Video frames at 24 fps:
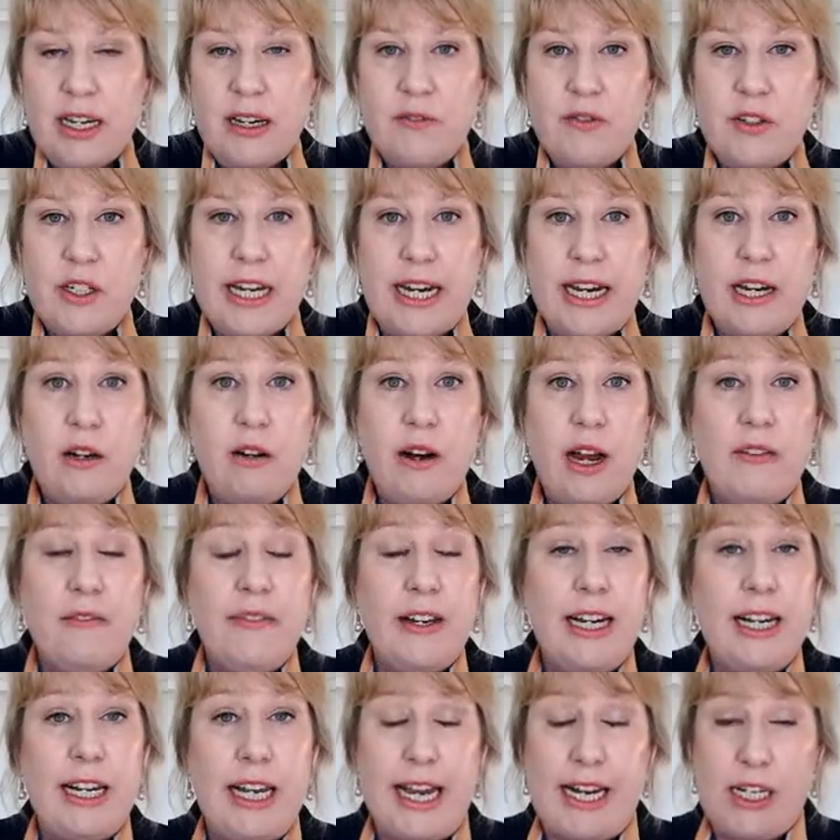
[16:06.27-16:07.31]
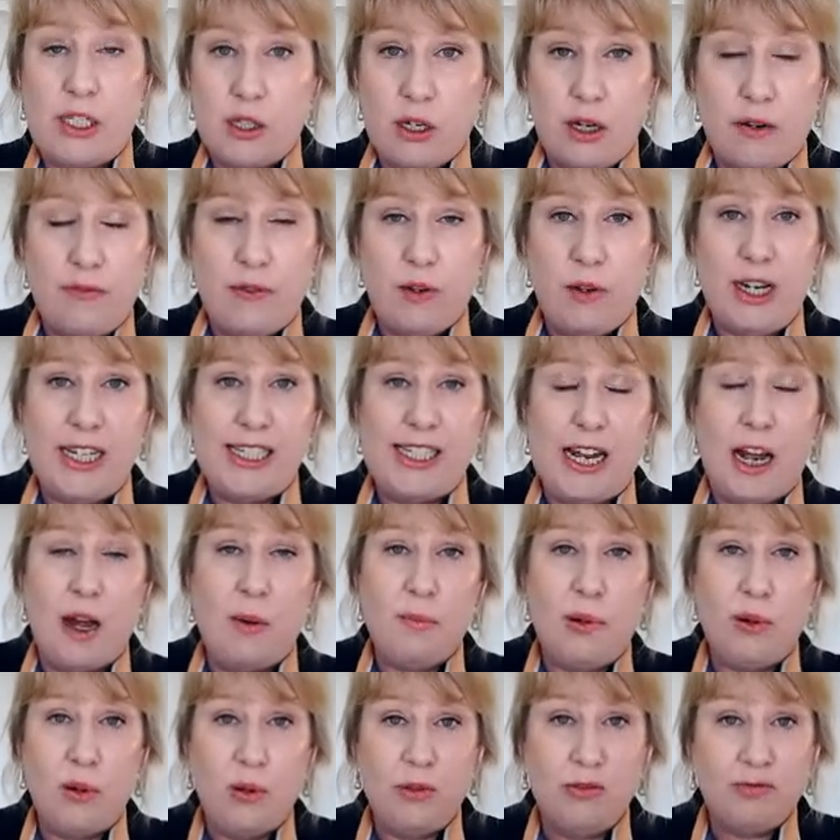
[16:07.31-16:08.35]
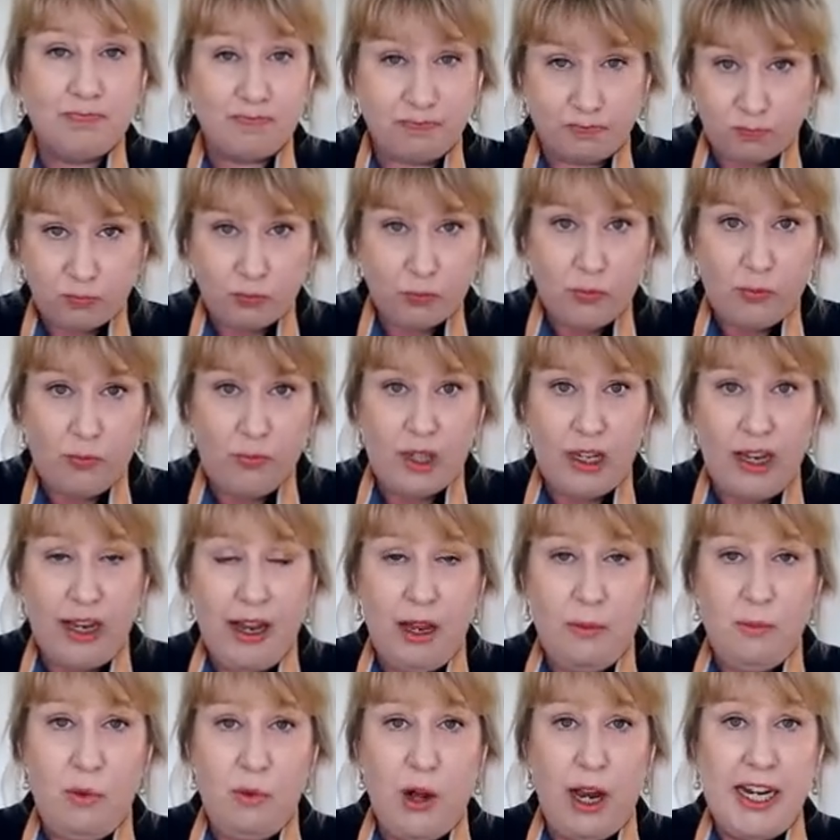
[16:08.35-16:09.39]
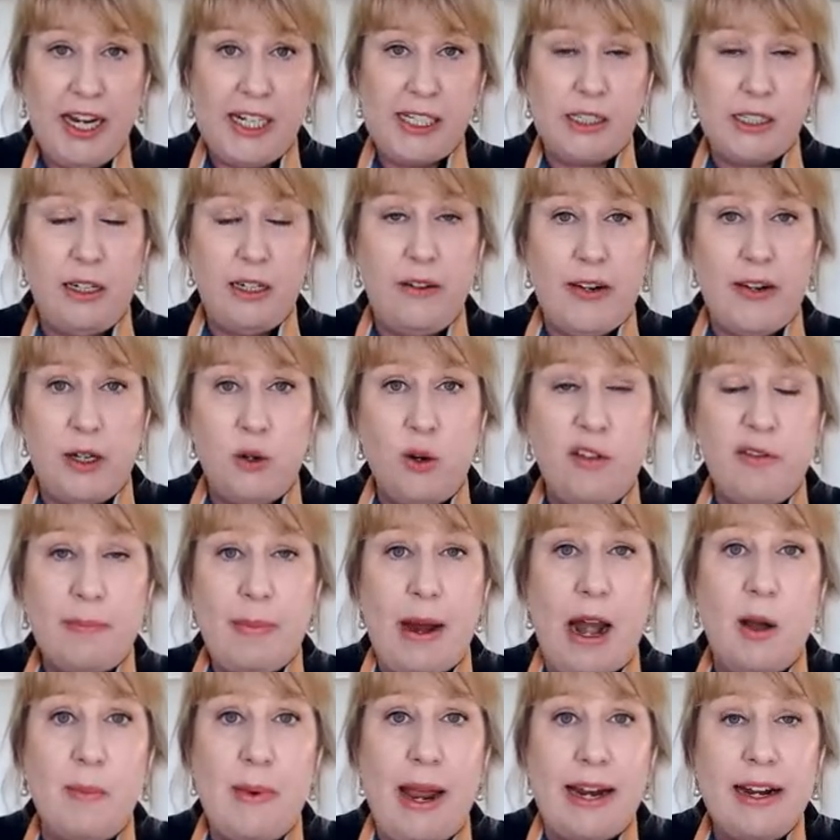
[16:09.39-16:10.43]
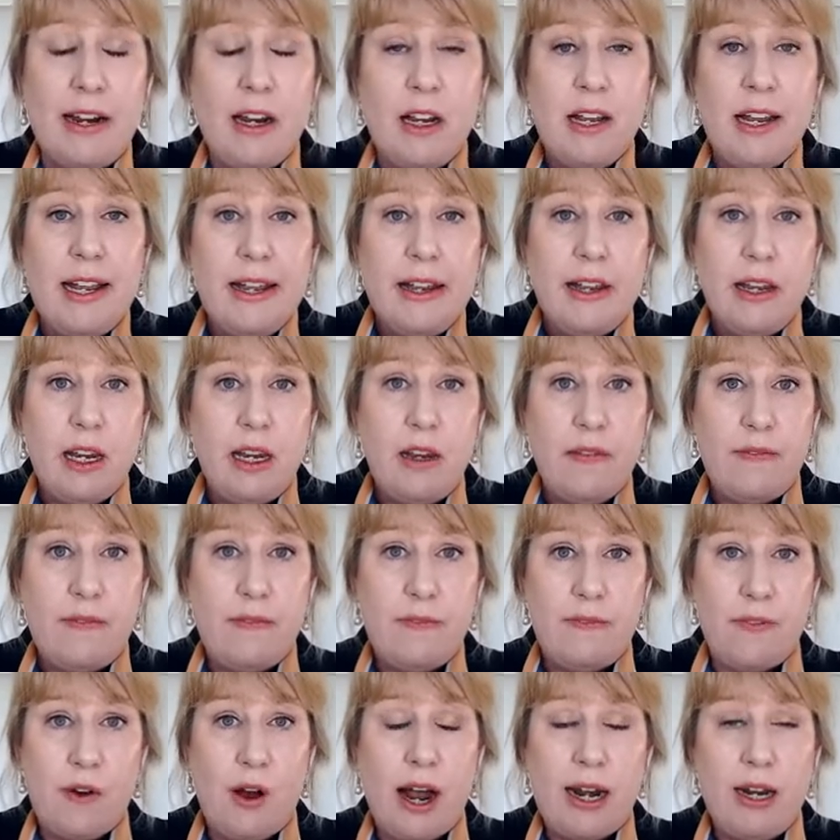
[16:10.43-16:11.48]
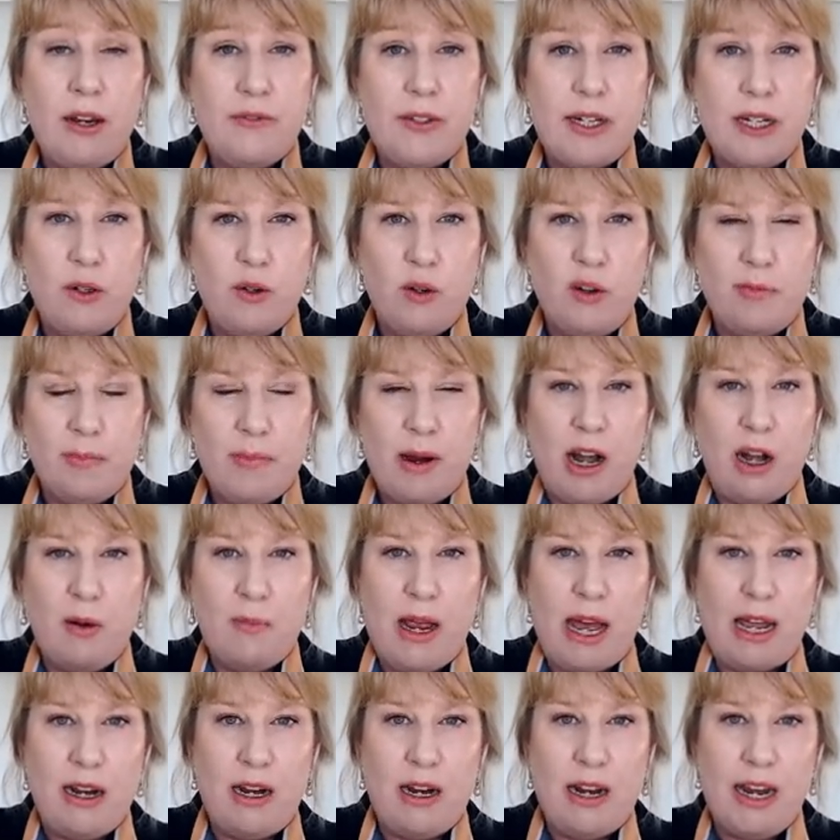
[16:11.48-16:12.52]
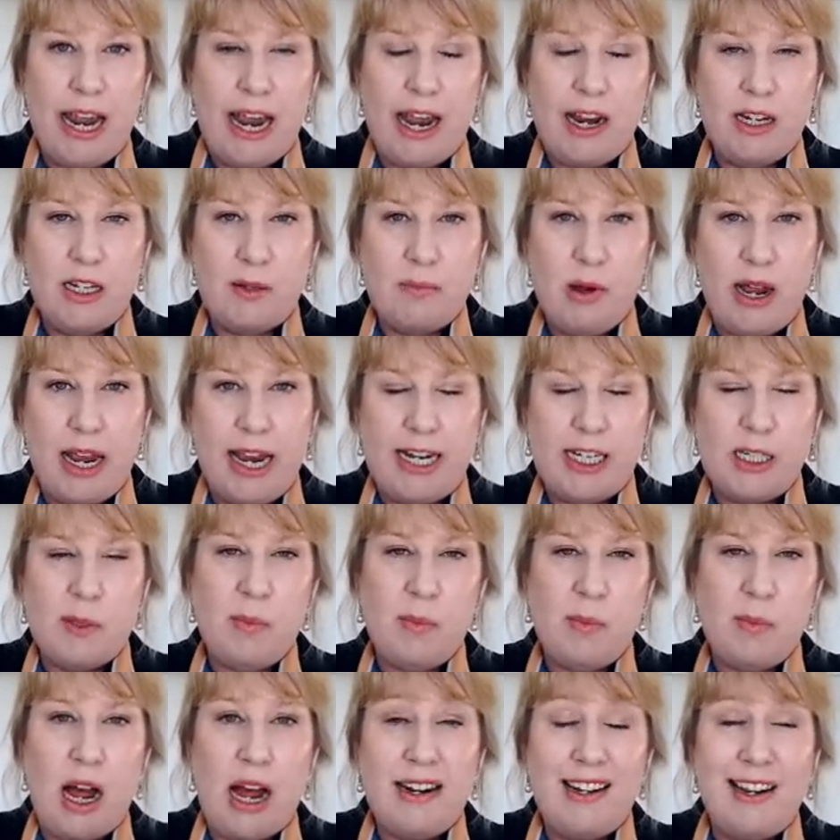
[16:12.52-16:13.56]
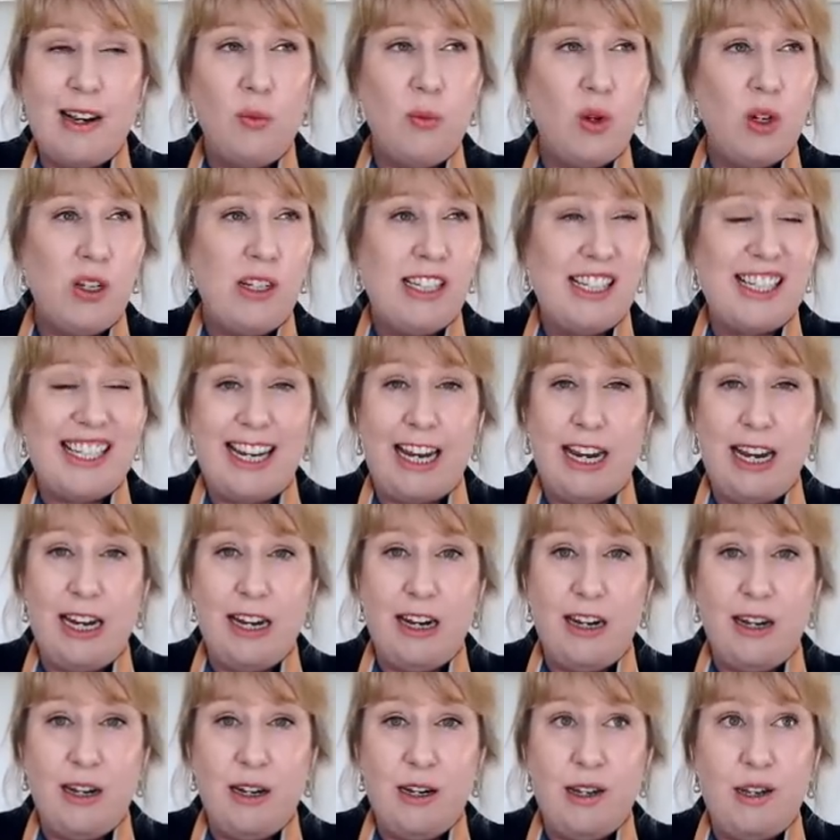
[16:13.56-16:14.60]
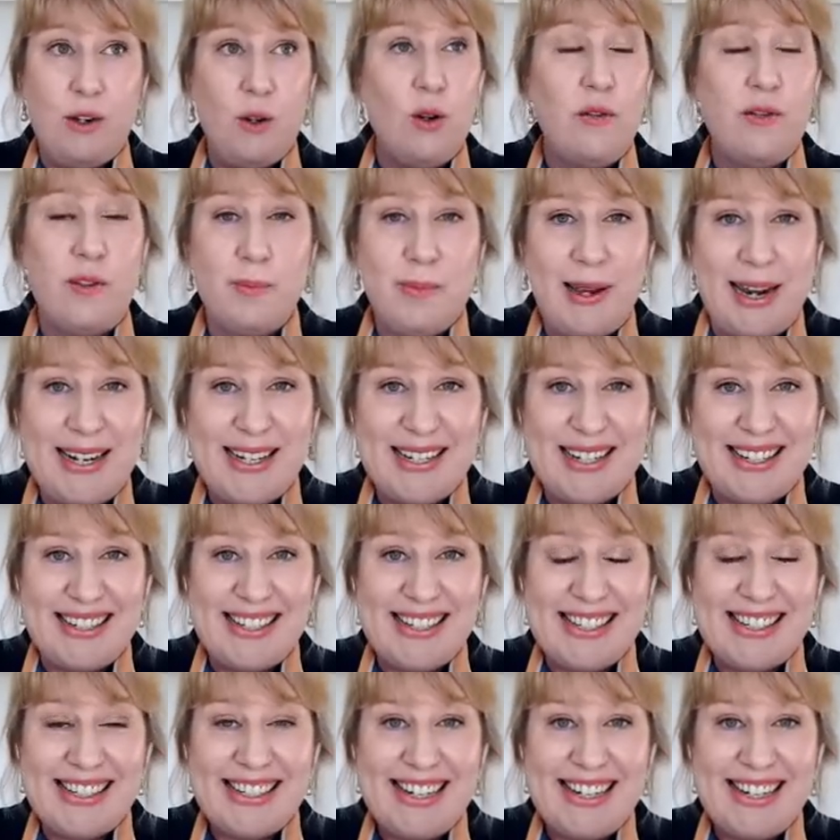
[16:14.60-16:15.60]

geographically? So, for example, I used to live in North Parramatta. If I lived in North Parramatta and my ex-partner was in the Northern Beaches,